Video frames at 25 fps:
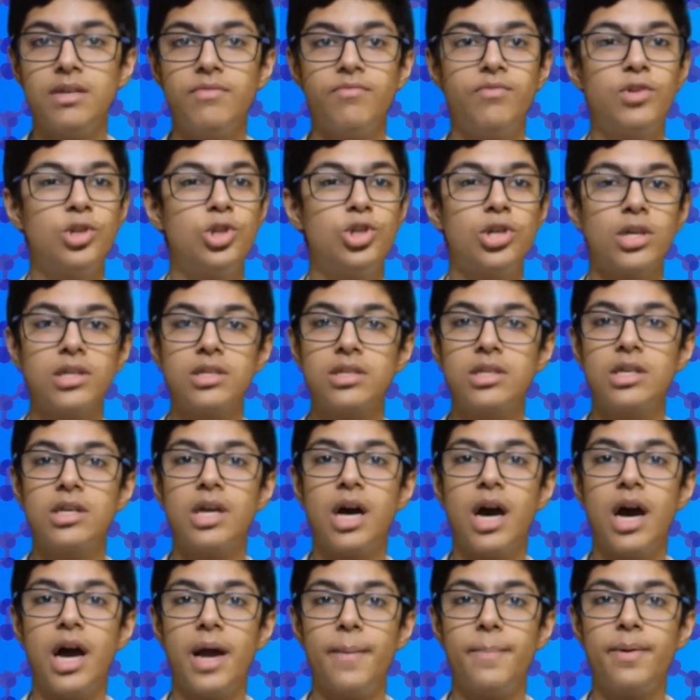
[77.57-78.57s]
We just need a
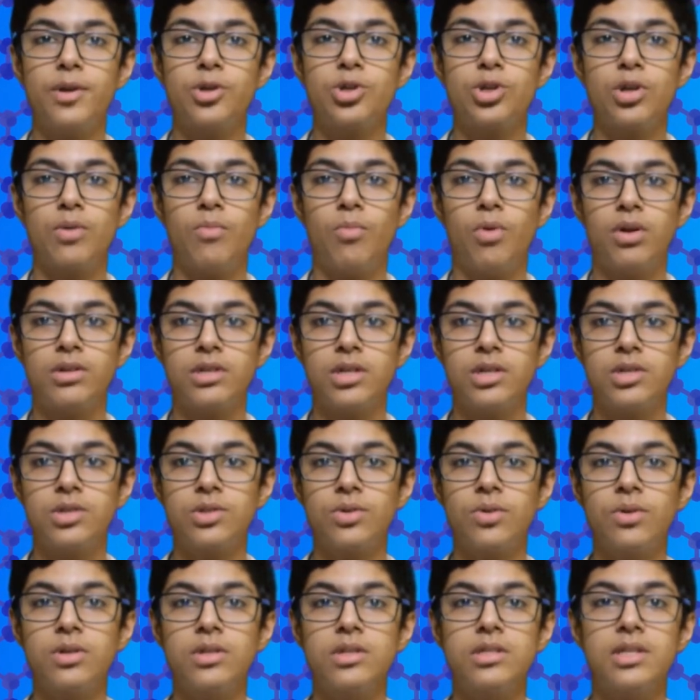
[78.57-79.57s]
high pressure water
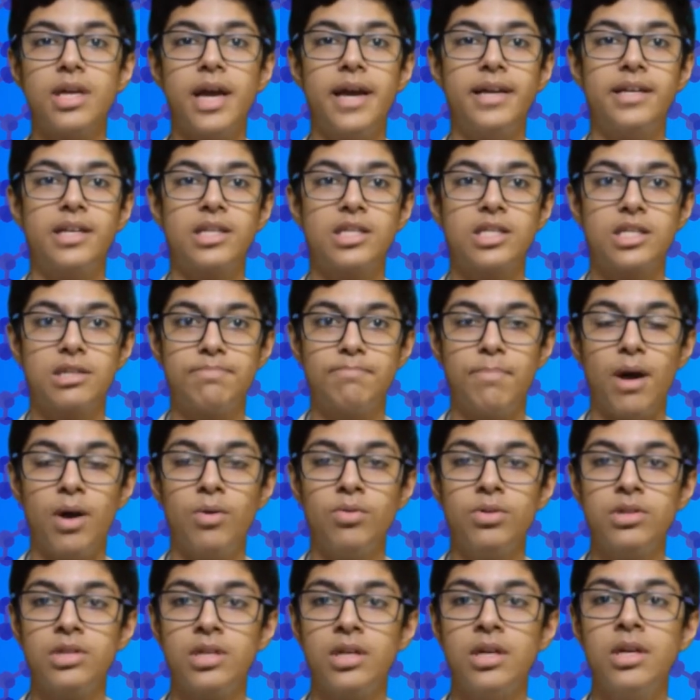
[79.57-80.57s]
source and a
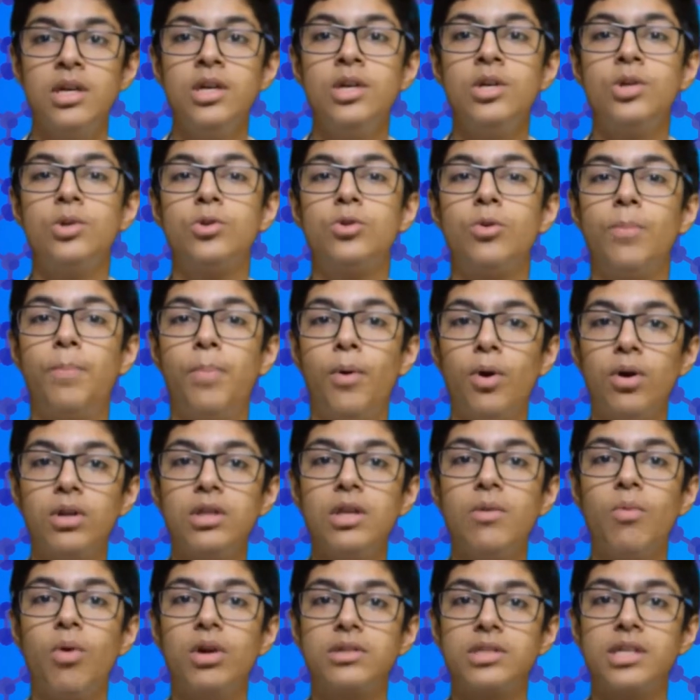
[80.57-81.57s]
spout to pour
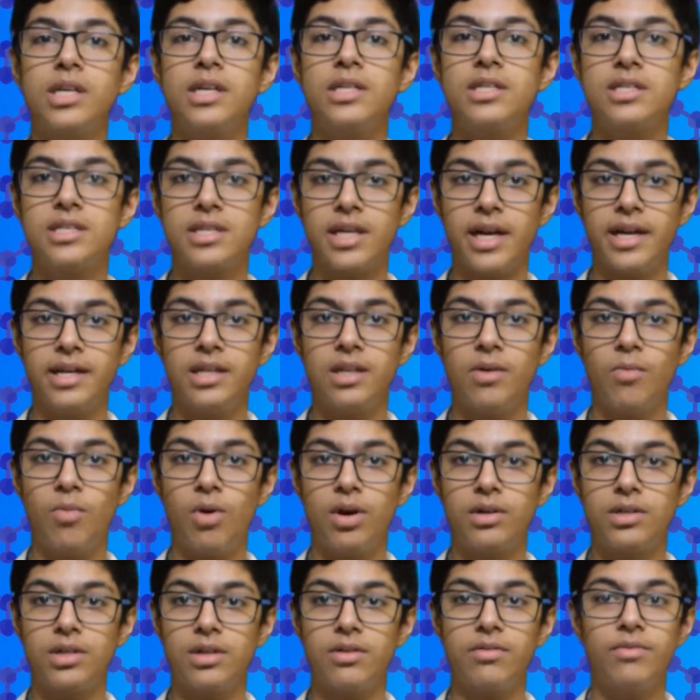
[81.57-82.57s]
the water inside the
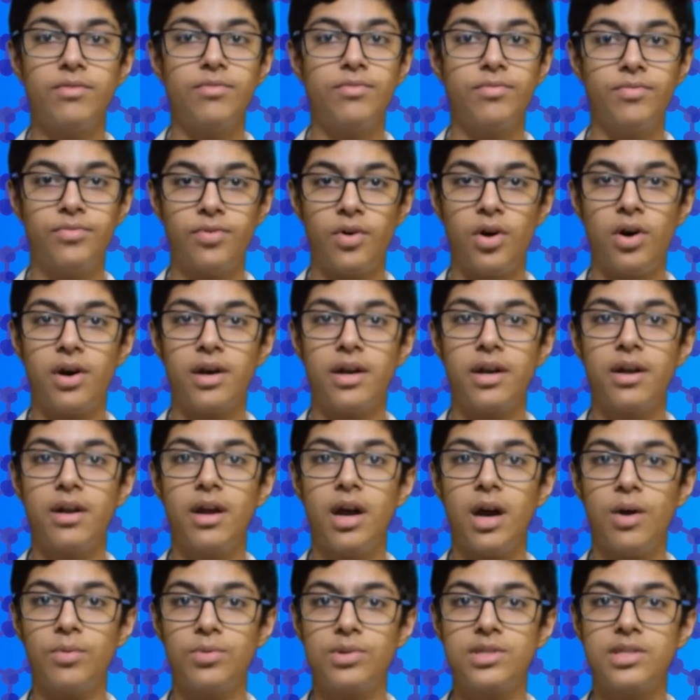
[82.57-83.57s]
water for
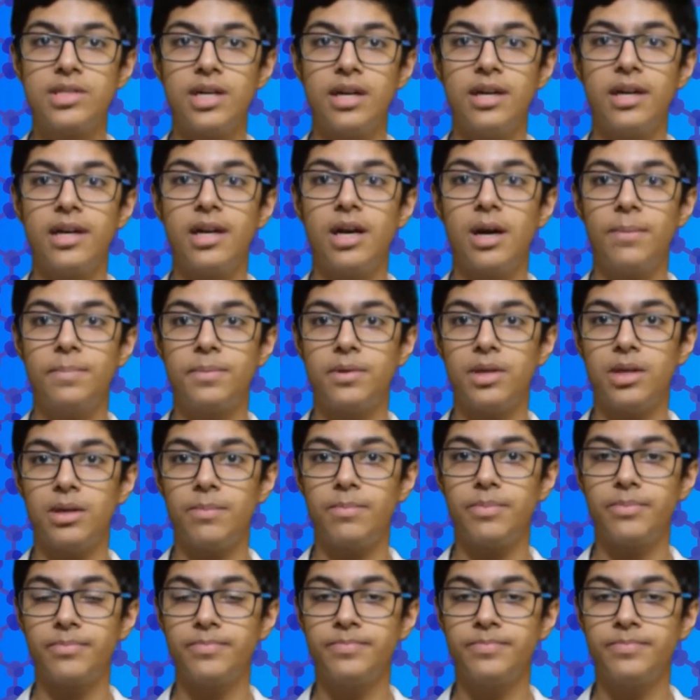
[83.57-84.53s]
outstanding upkeep.